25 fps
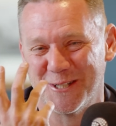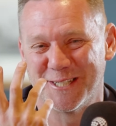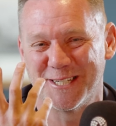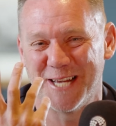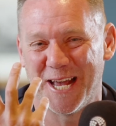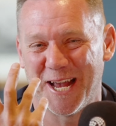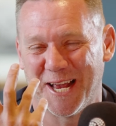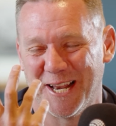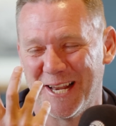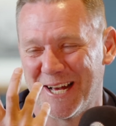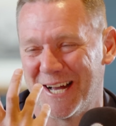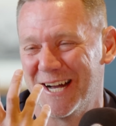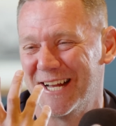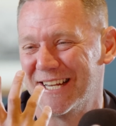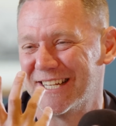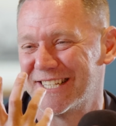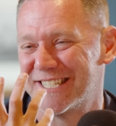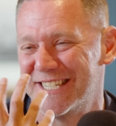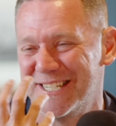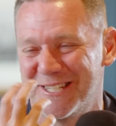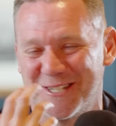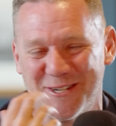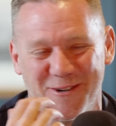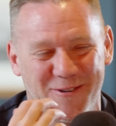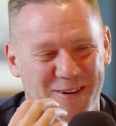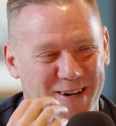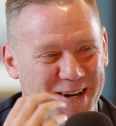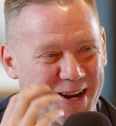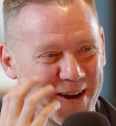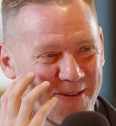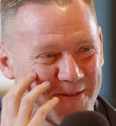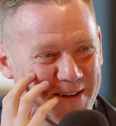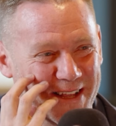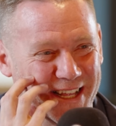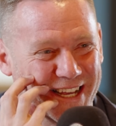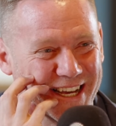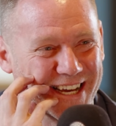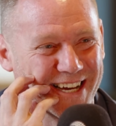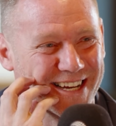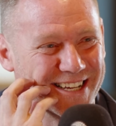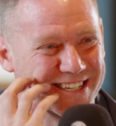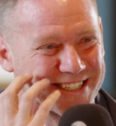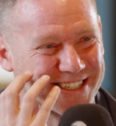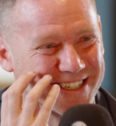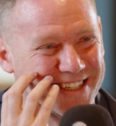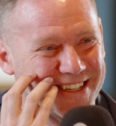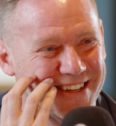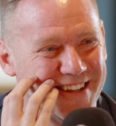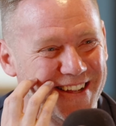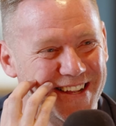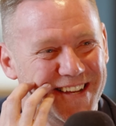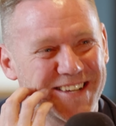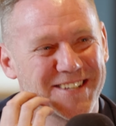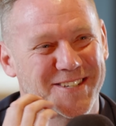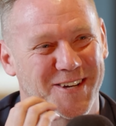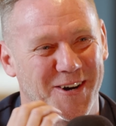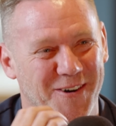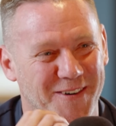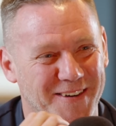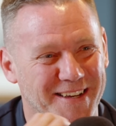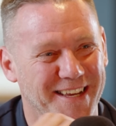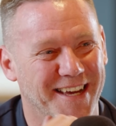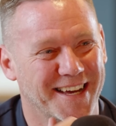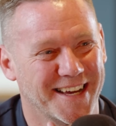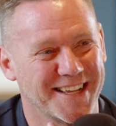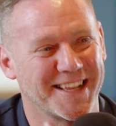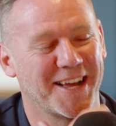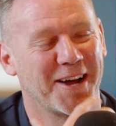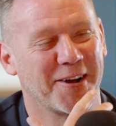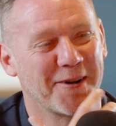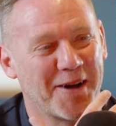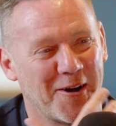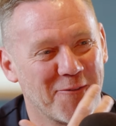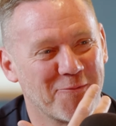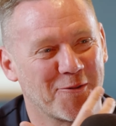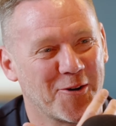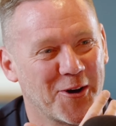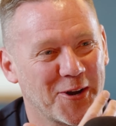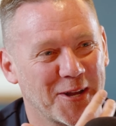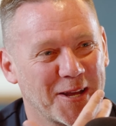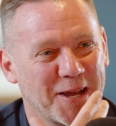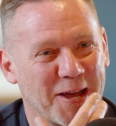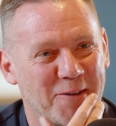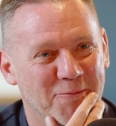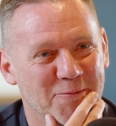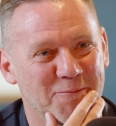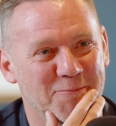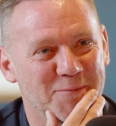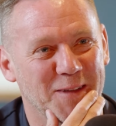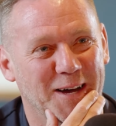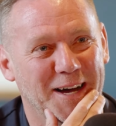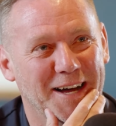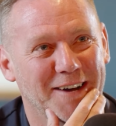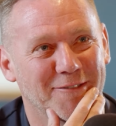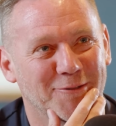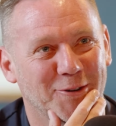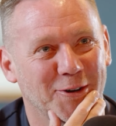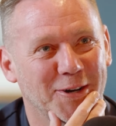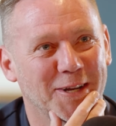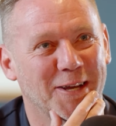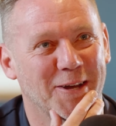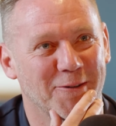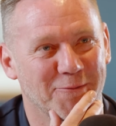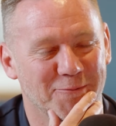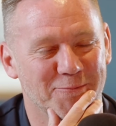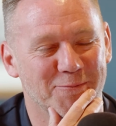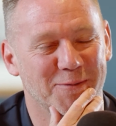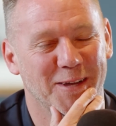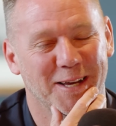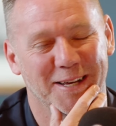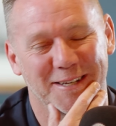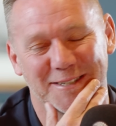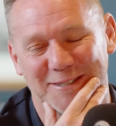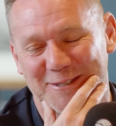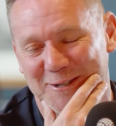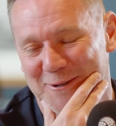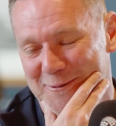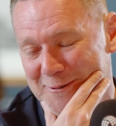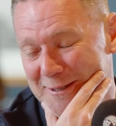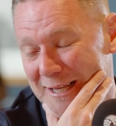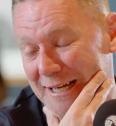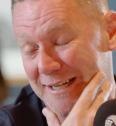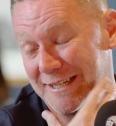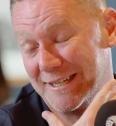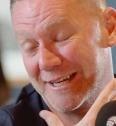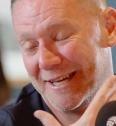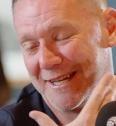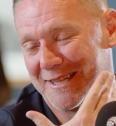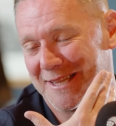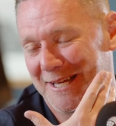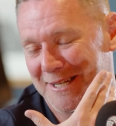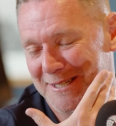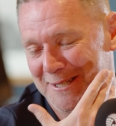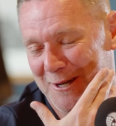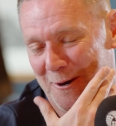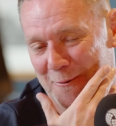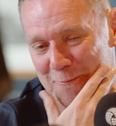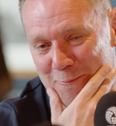technicality to it and everything else. So yeah, I've got to give him that. So that's how